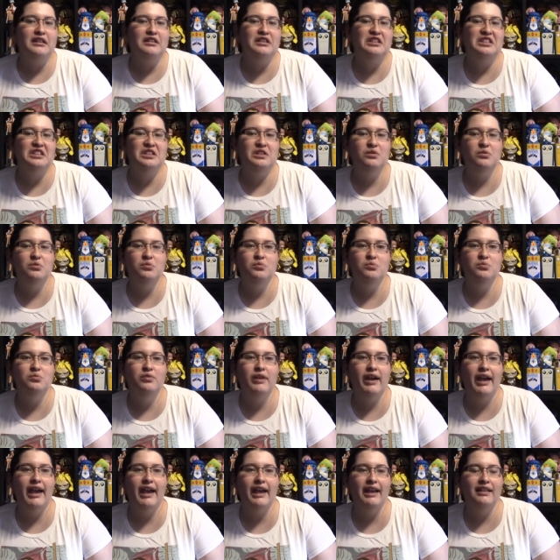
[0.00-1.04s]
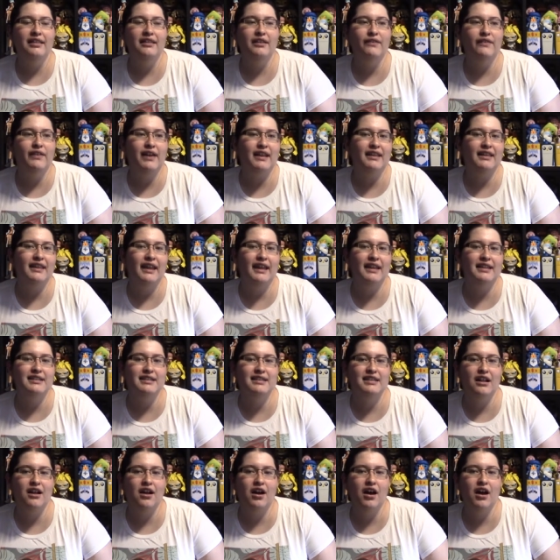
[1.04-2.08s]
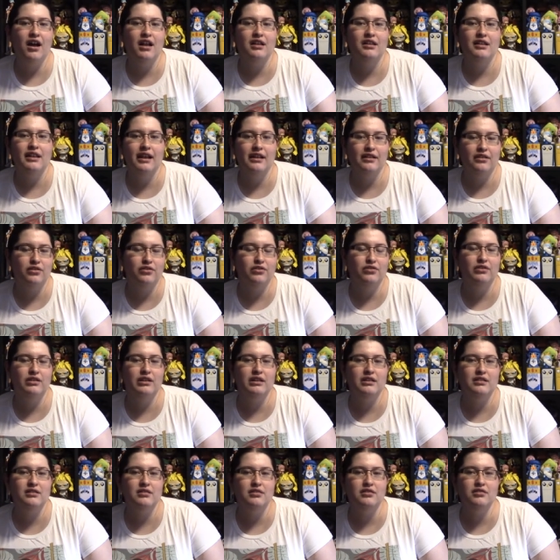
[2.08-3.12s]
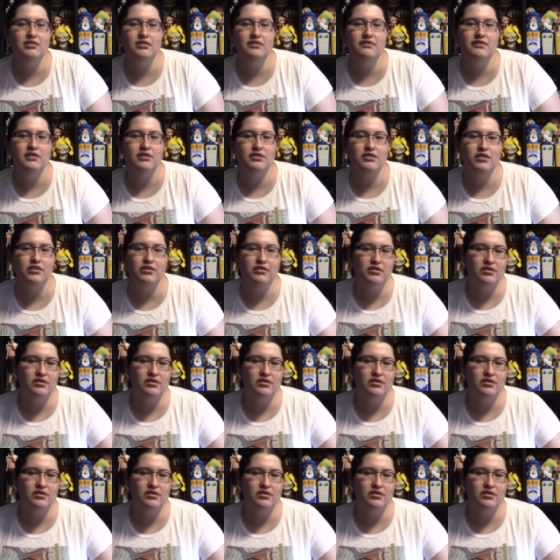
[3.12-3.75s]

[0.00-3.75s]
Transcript: Do you hate the fact that it's in a hot that they're doing exclusive to certain